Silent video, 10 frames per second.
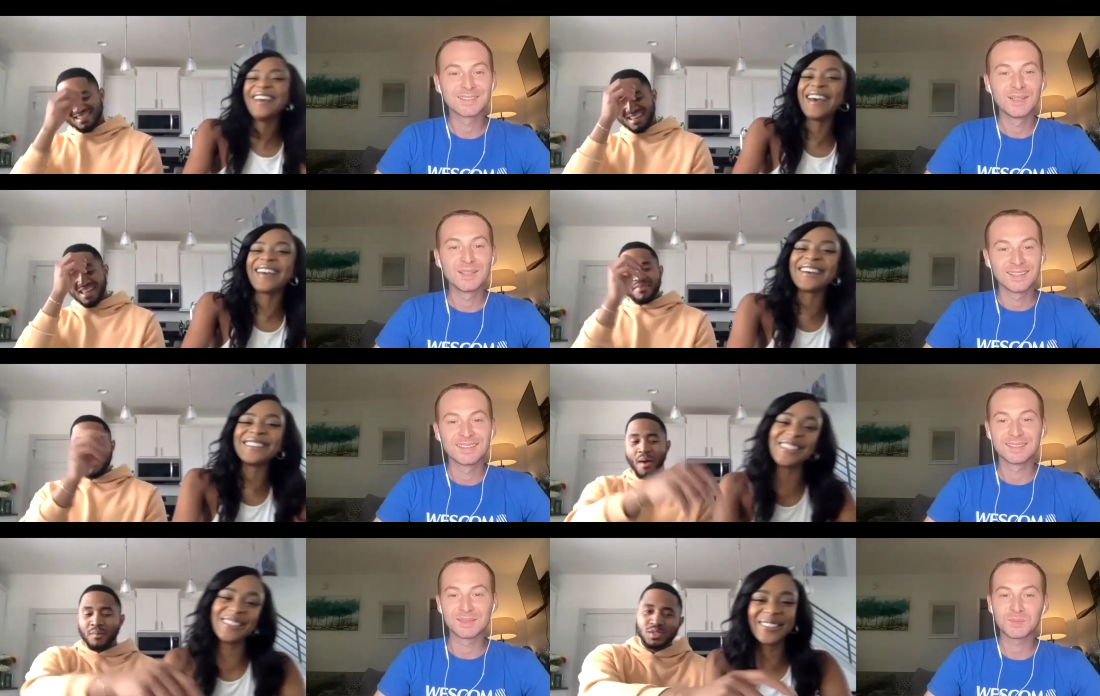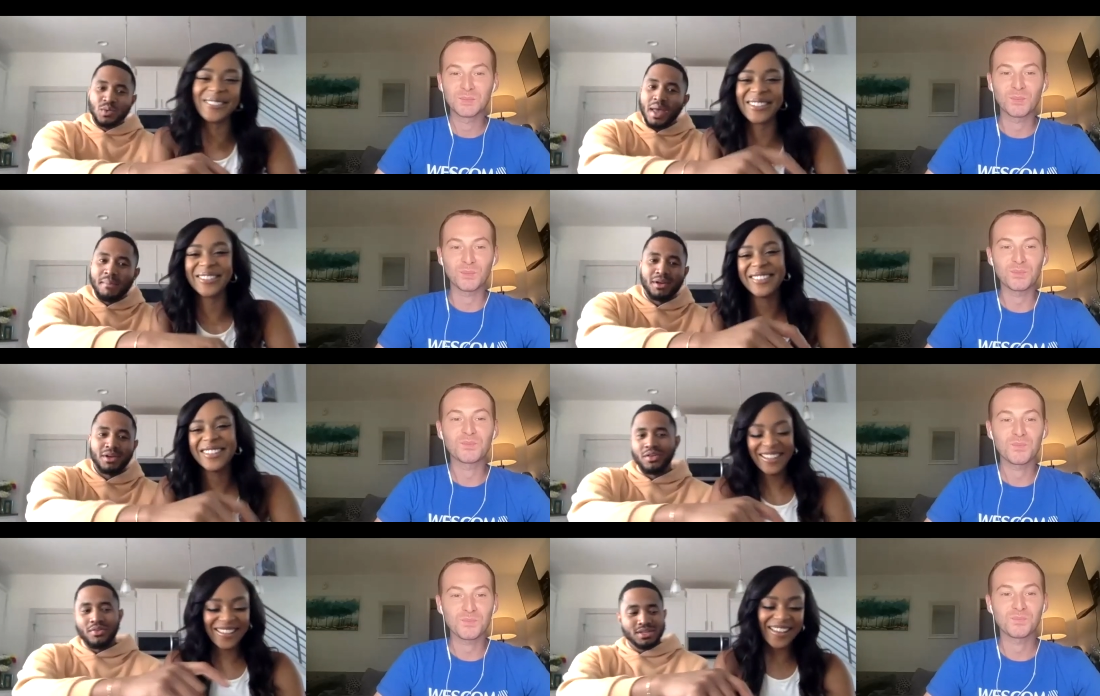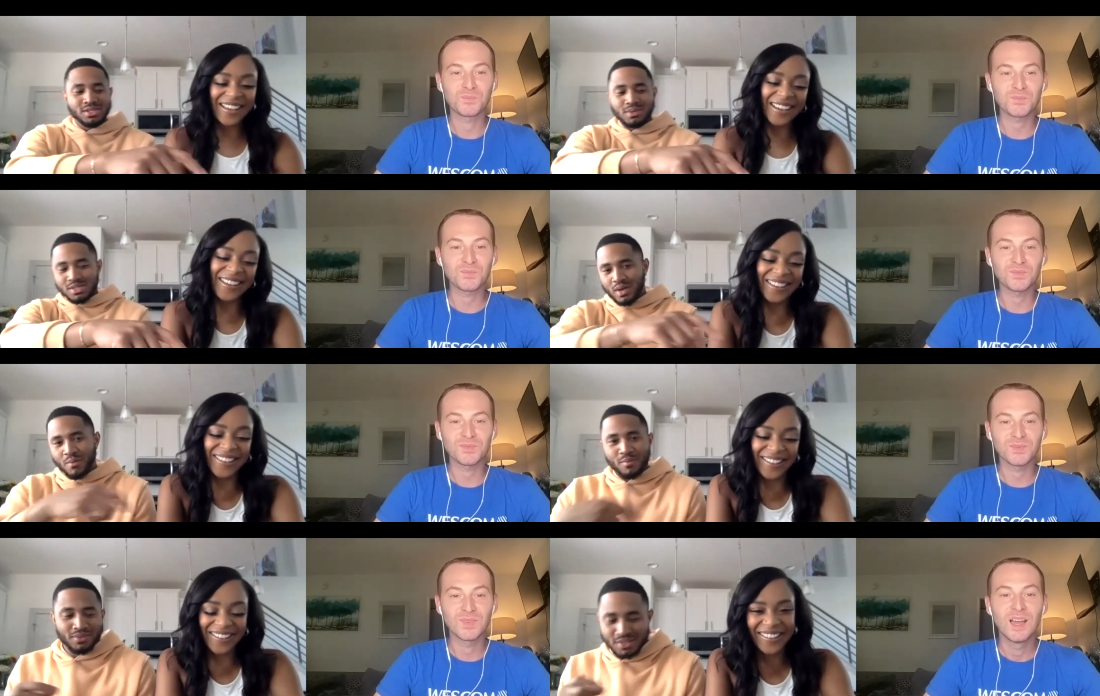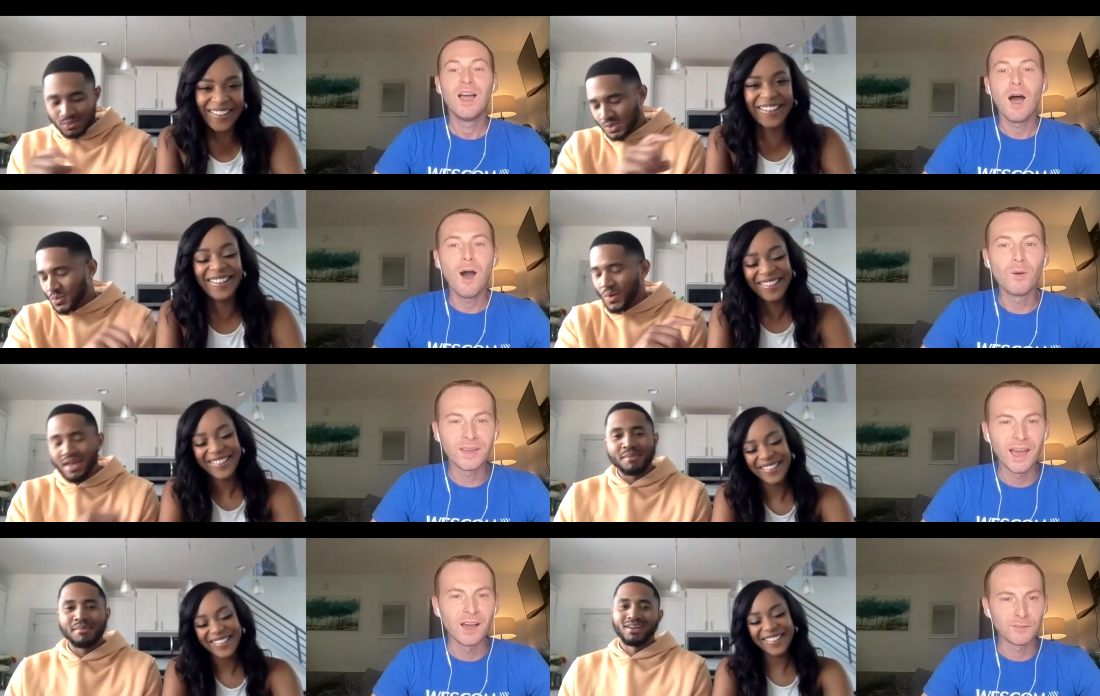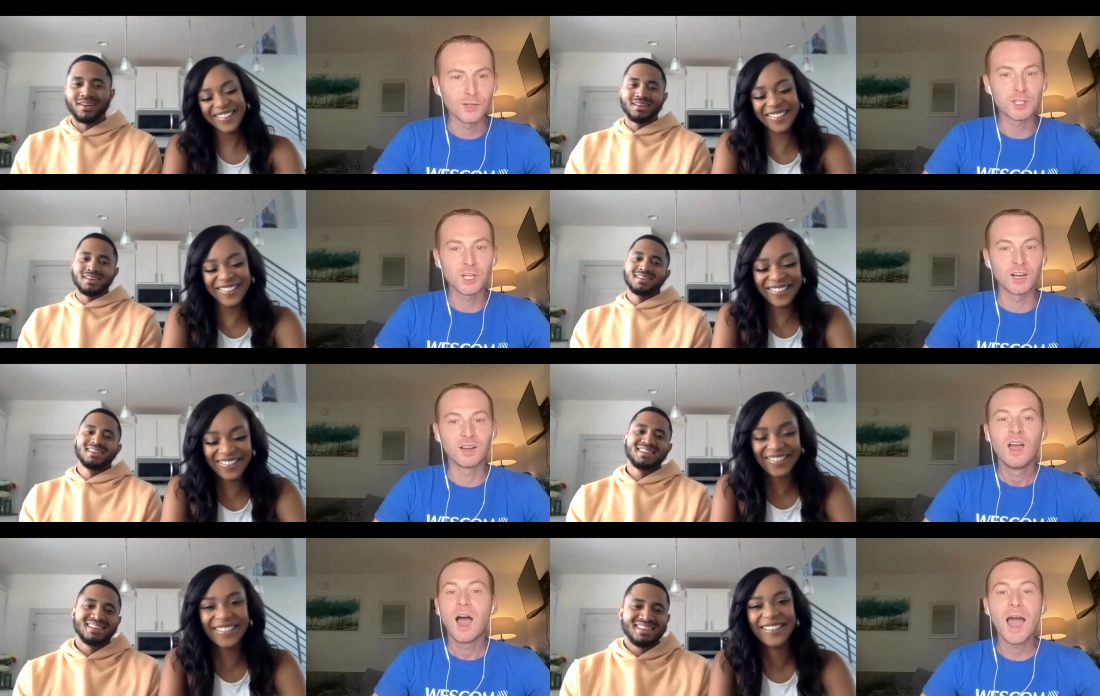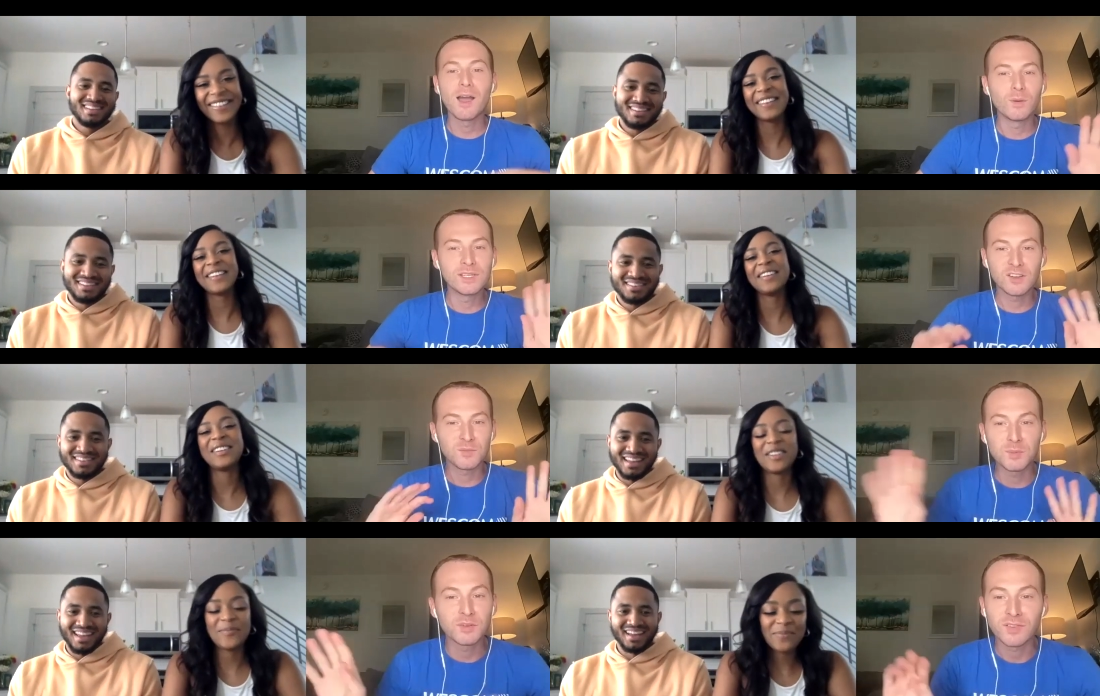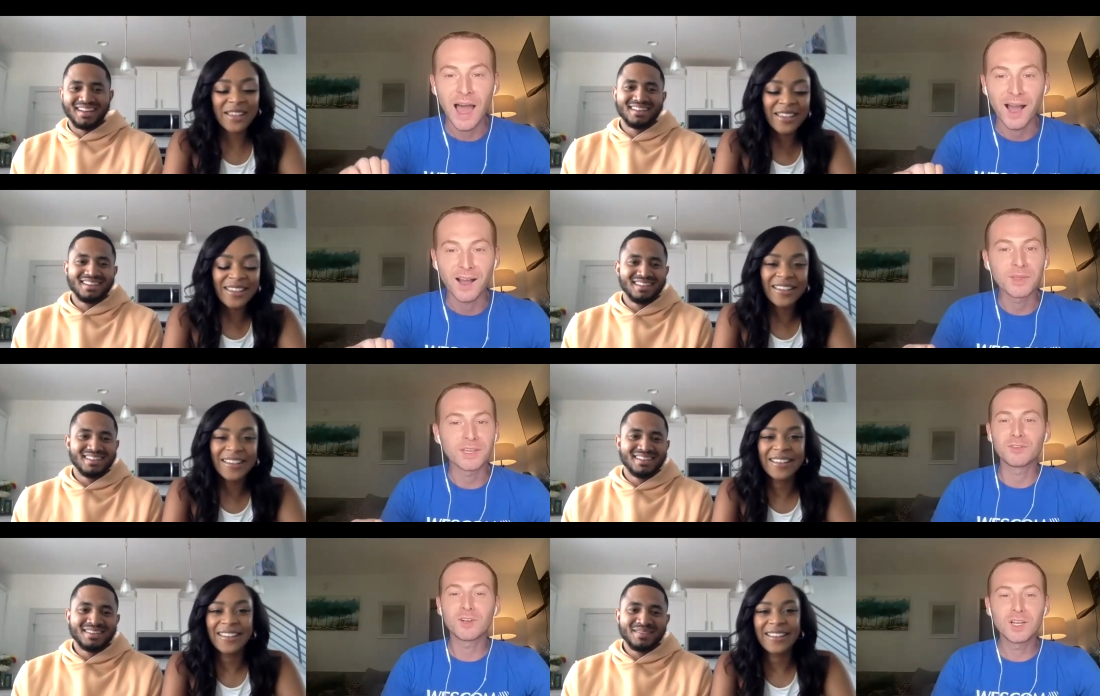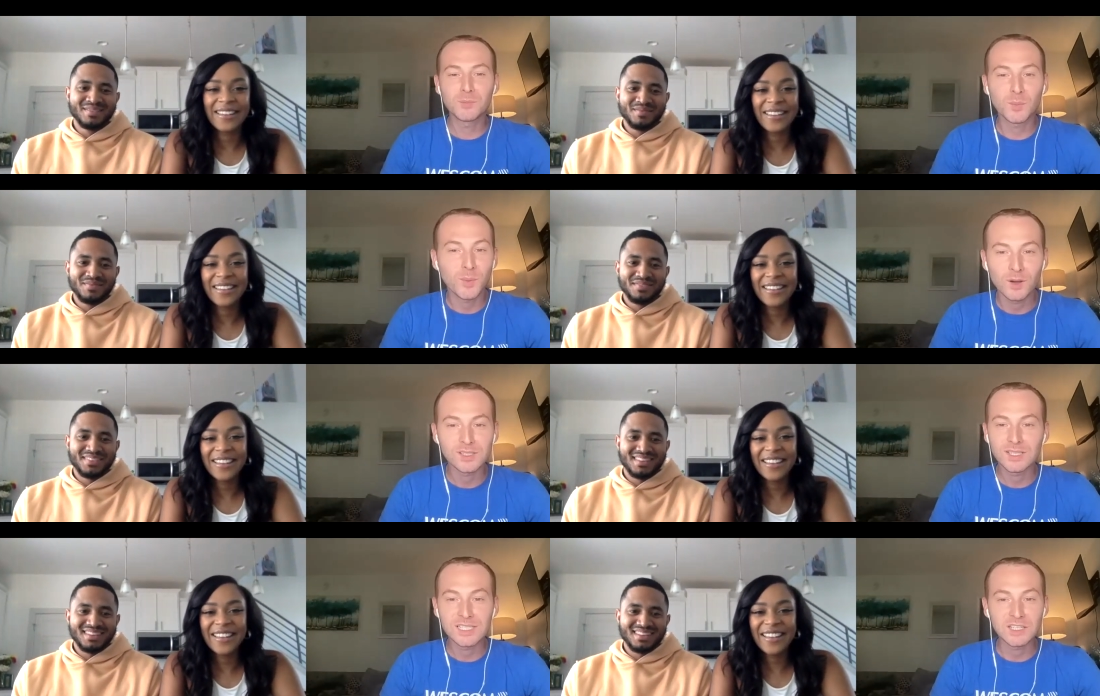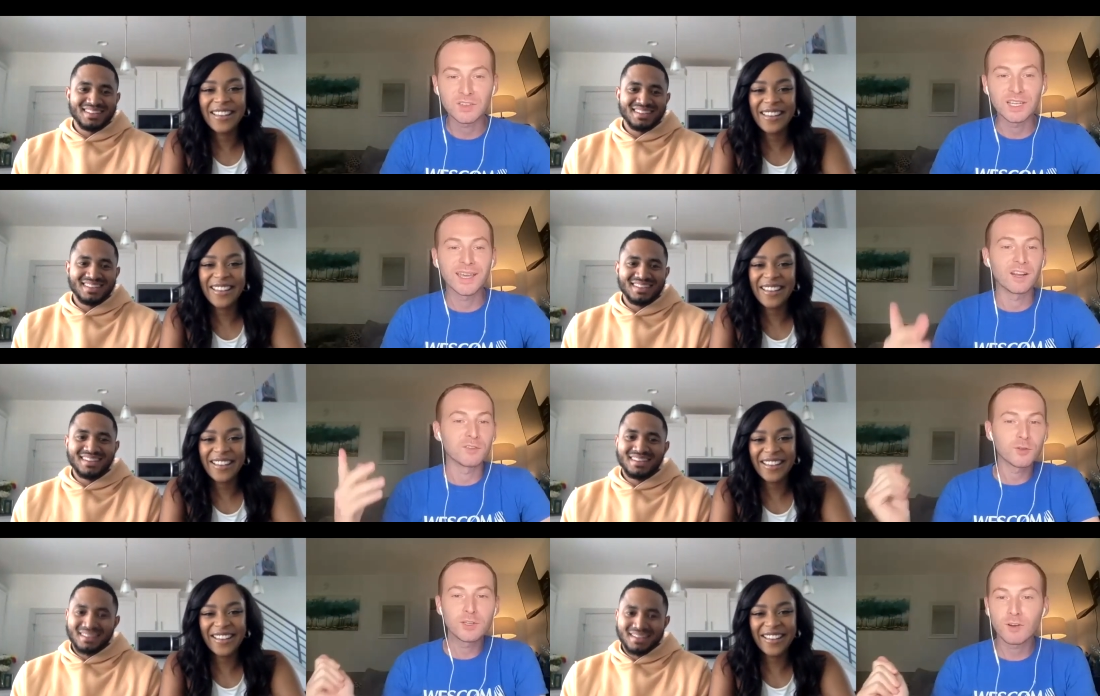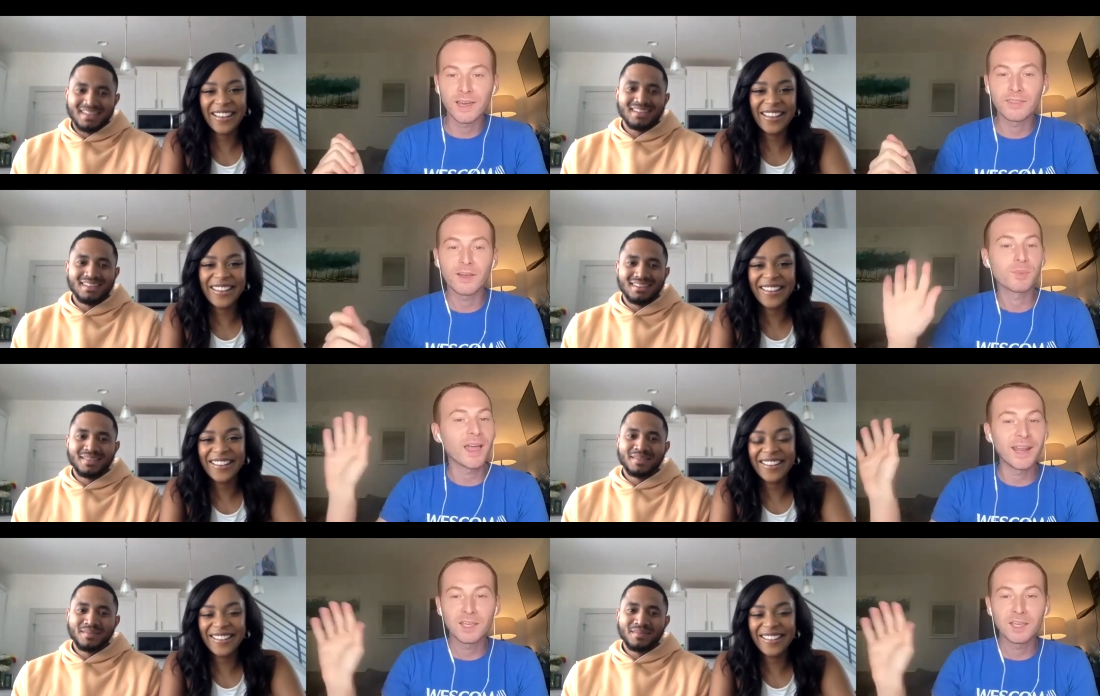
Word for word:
Speaker 1: Yeah, that so, was way better though. This yeah. Way, oh yeah, better. for
Speaker 2: sure. I always give people yeah. flack. I'm like, if you're gonna propose on TV and get a free ring, they're planning